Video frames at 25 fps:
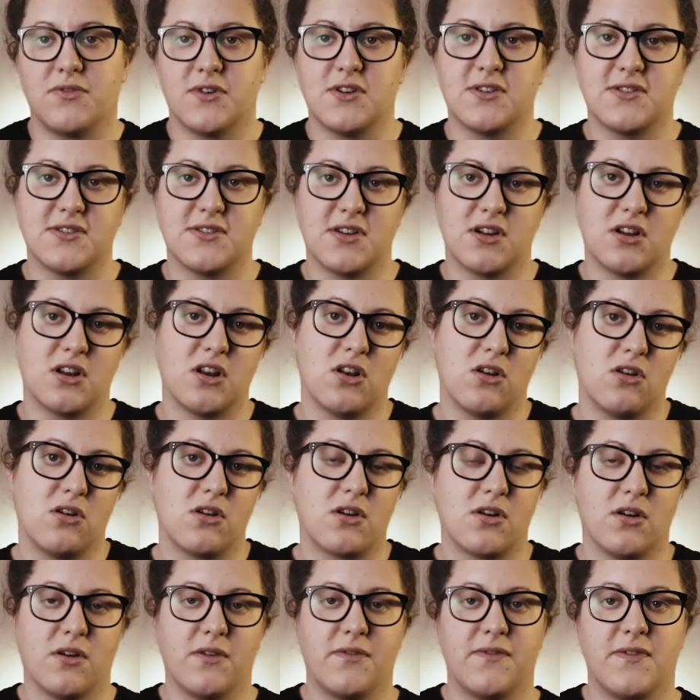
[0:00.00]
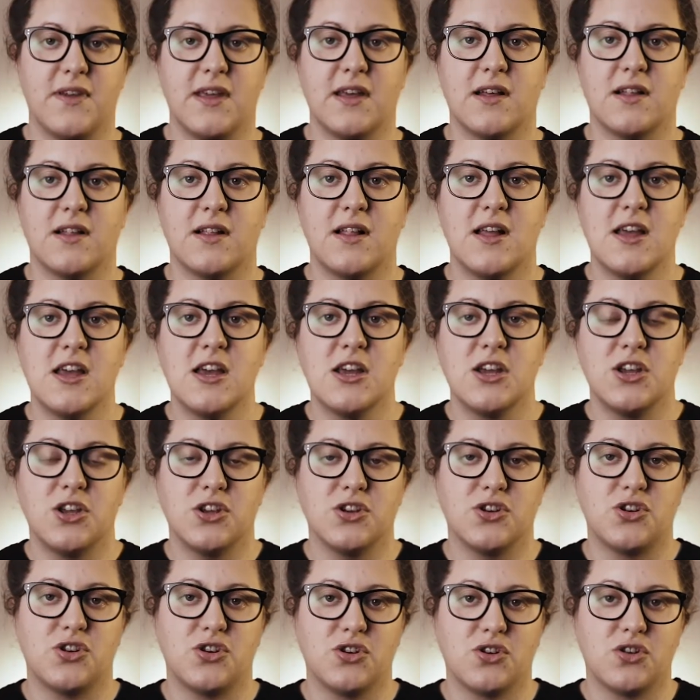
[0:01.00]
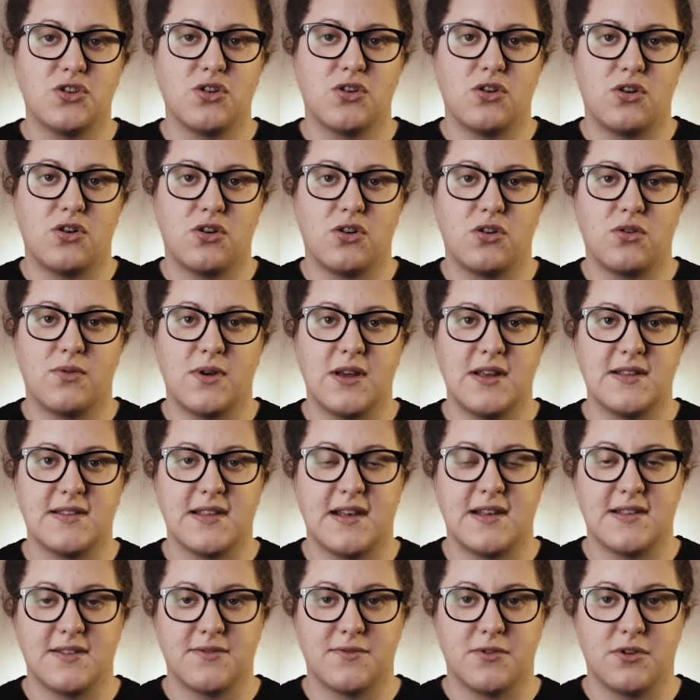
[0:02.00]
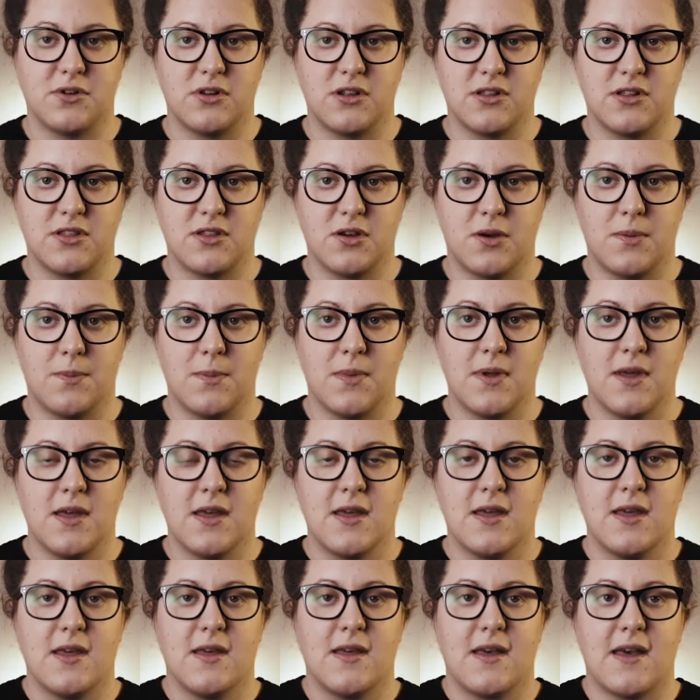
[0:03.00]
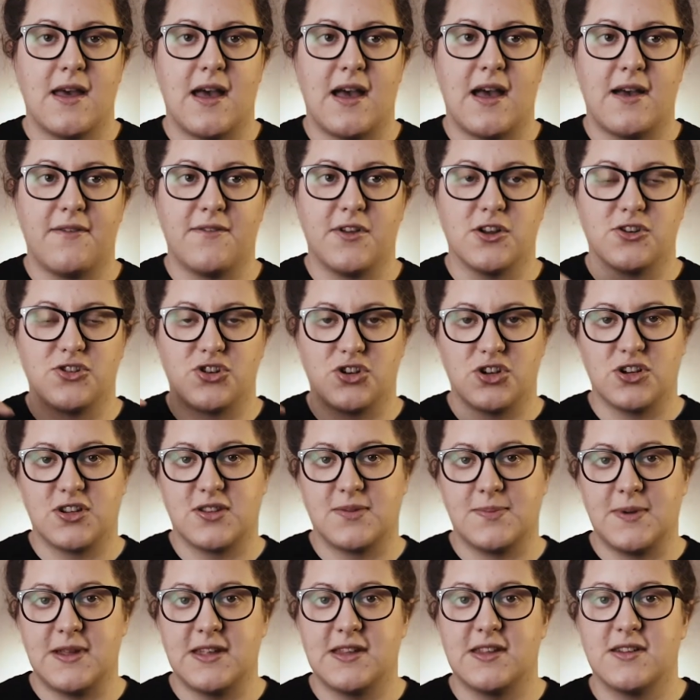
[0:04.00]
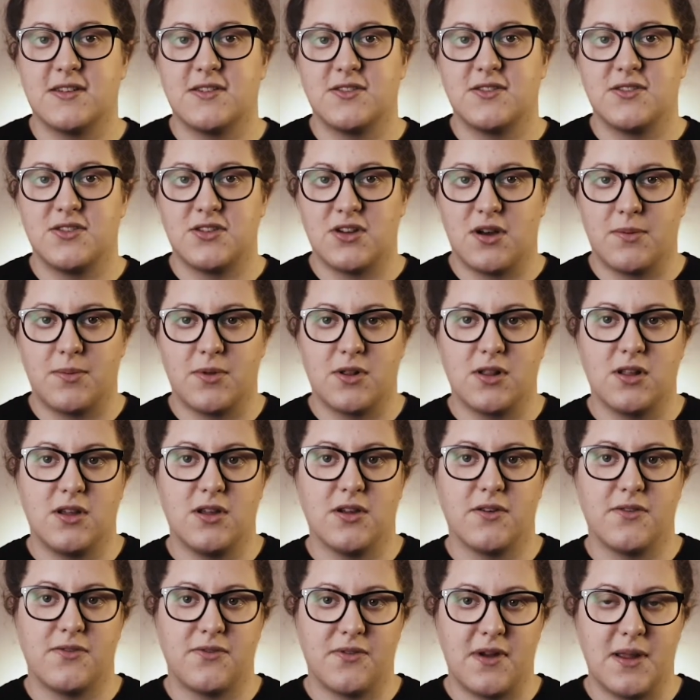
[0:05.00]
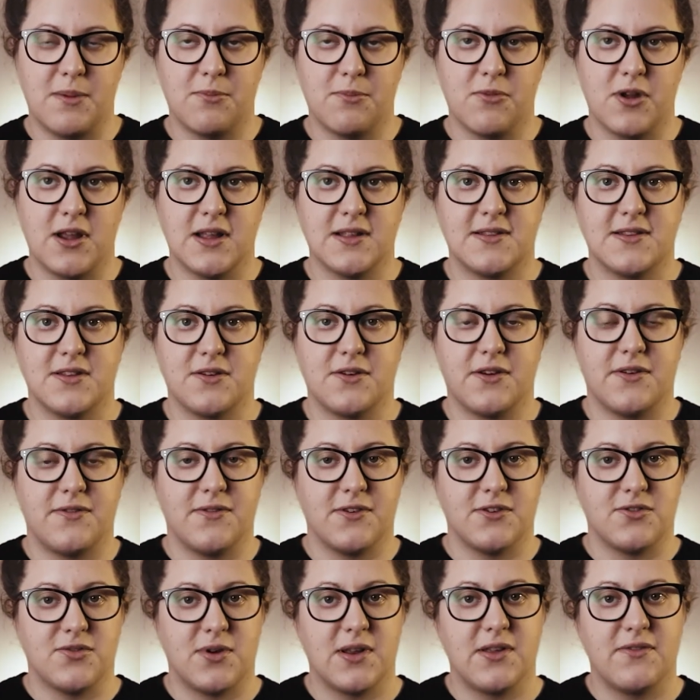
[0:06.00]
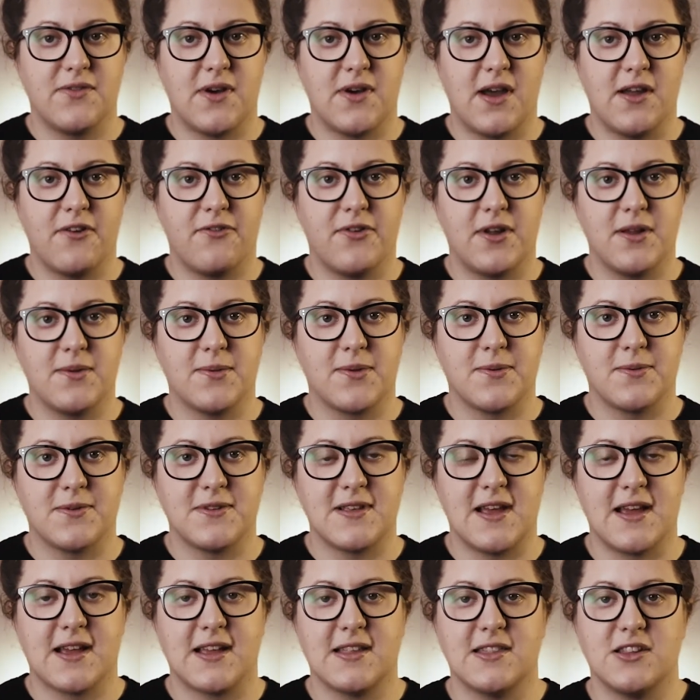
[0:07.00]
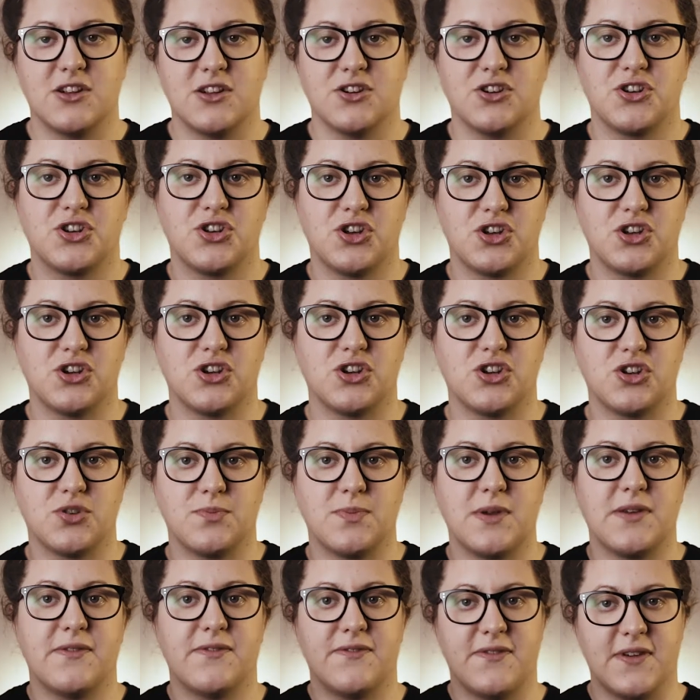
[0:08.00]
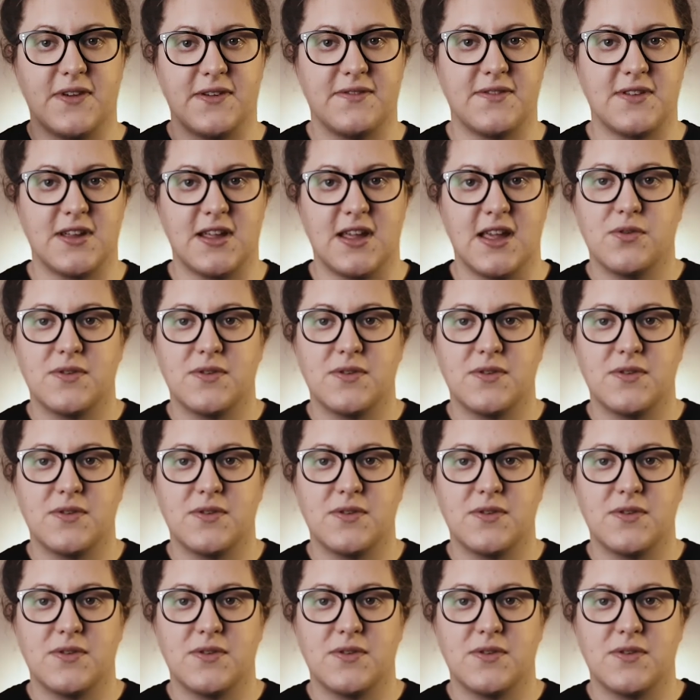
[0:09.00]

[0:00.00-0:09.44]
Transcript: for a certain look or feel. You should always, as a rule of thumb, have your shutter speed double your frame rate. So if you're 25 frames per second, your shutter should be 50.